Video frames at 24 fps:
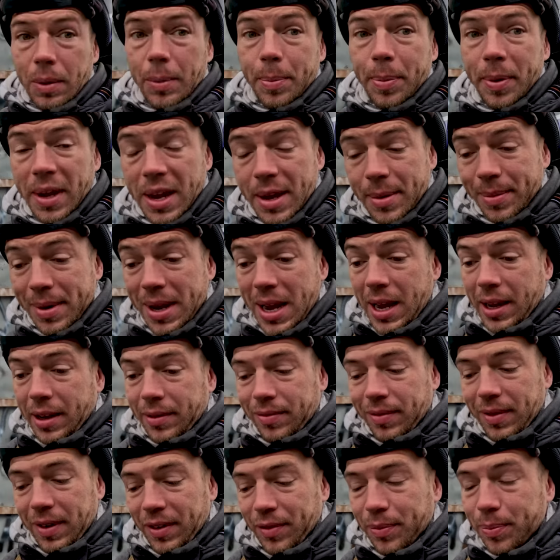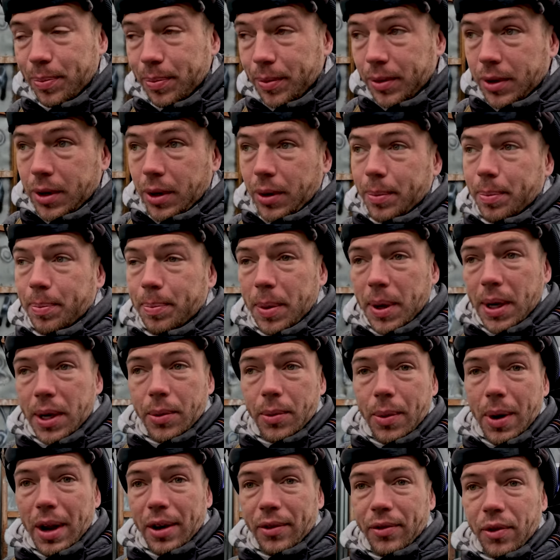1 p.m. now. I've been
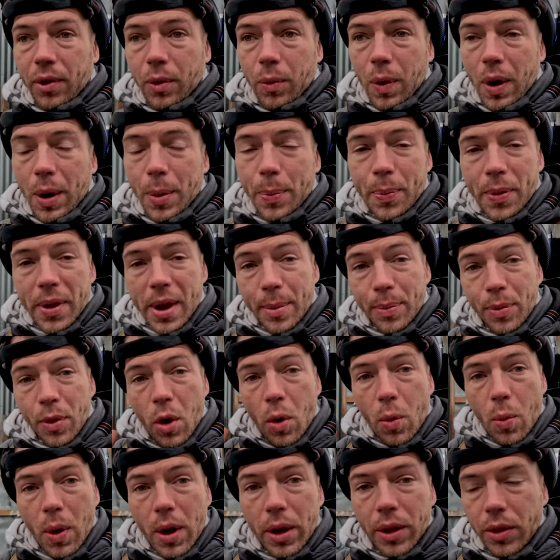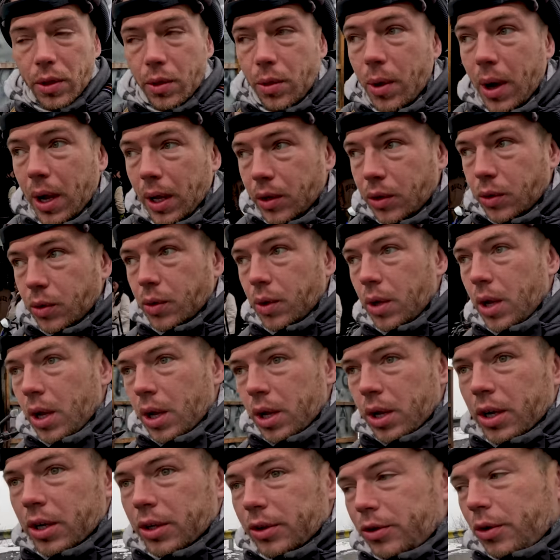around for 1 p.m. No one knew how to
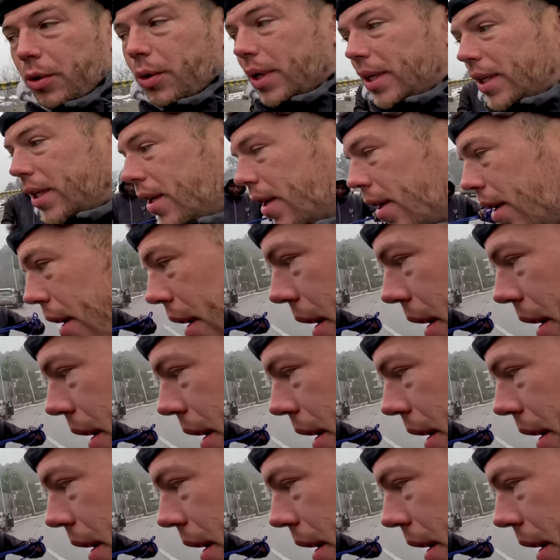do it.